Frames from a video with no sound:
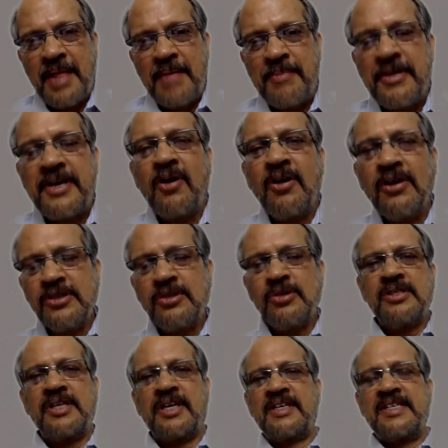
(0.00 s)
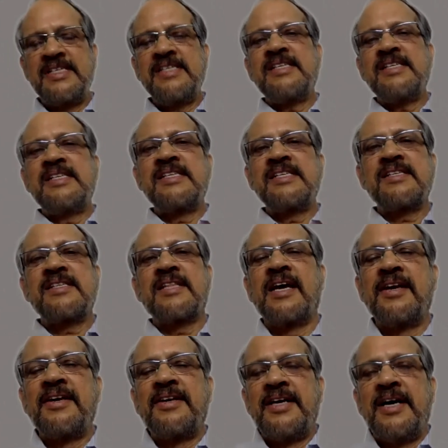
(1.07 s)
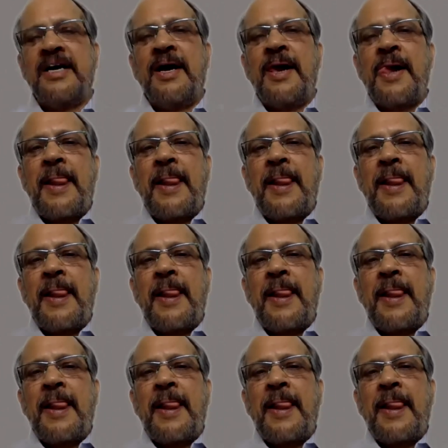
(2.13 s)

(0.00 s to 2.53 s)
But also the reason is that